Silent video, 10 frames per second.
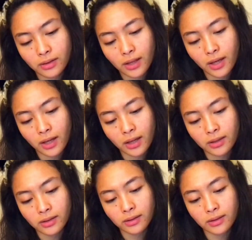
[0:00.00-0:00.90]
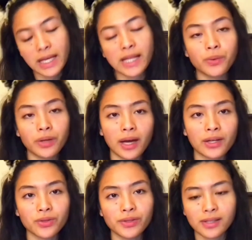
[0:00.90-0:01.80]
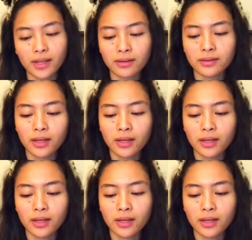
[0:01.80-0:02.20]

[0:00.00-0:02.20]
and that's when I actually said,